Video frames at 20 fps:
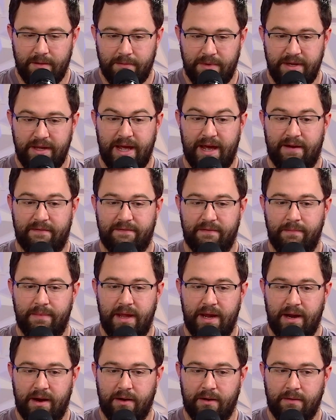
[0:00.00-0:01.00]
yeah, from
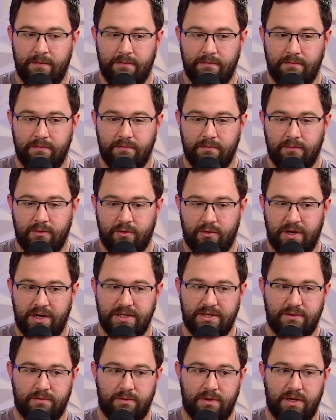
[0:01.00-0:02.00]
there,
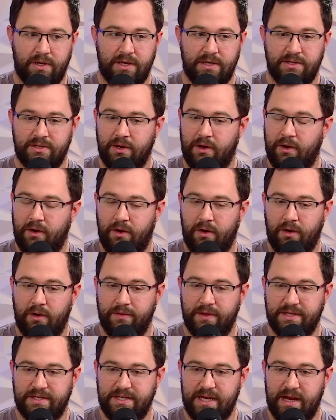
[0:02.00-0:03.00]
Chris was all
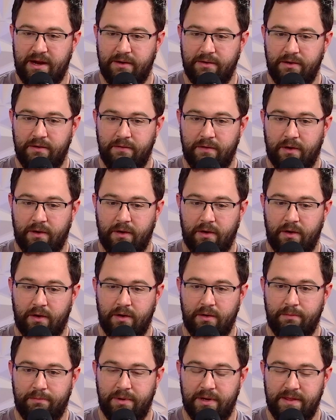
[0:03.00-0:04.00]
the sound you
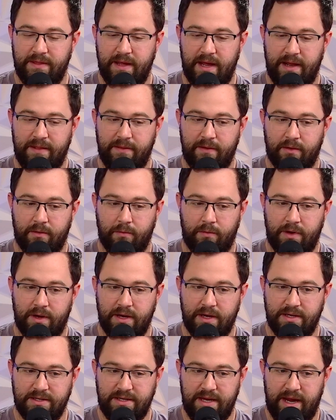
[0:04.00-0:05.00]
heard, but then there
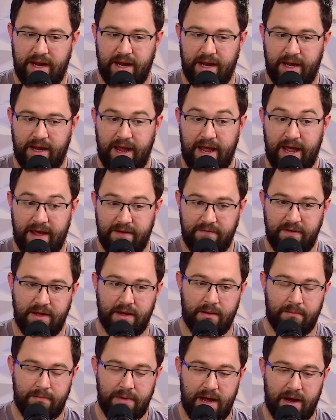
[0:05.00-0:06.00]
was a heavy
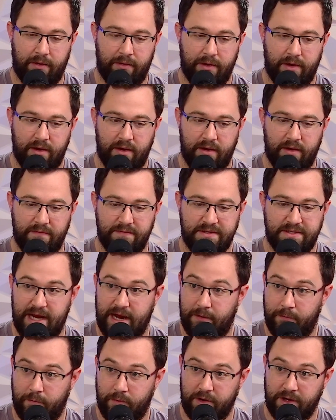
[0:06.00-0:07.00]
amount of
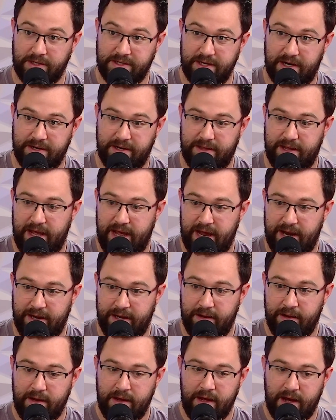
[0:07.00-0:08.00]
sound work done in the
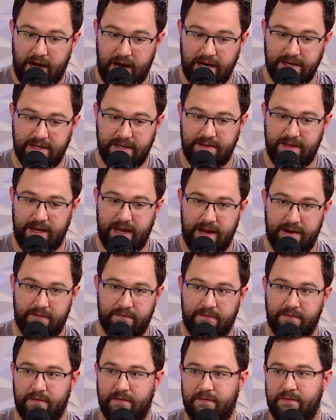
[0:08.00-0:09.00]
edit. I did the edit
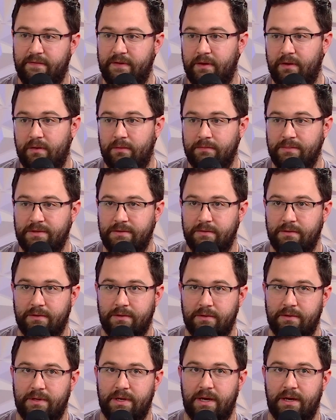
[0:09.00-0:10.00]
for the film to
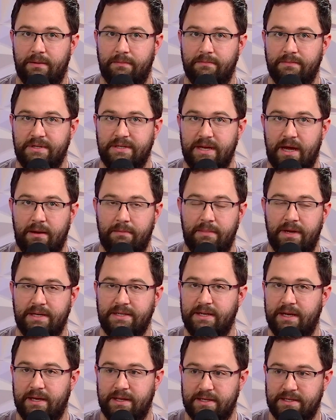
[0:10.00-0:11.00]
include sound
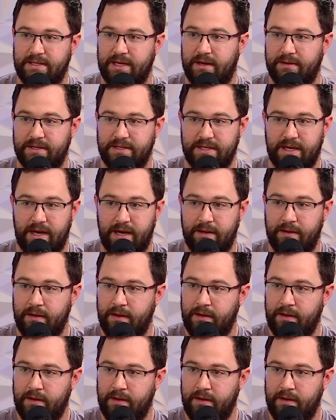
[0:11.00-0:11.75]
mixing and the sound design.